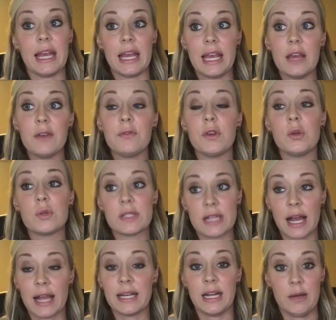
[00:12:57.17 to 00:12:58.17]
If you
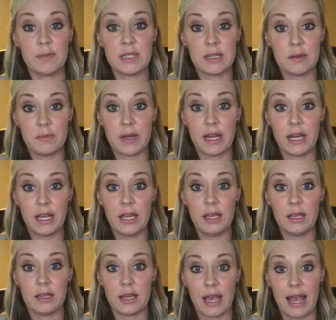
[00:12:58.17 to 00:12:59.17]
sign up somebody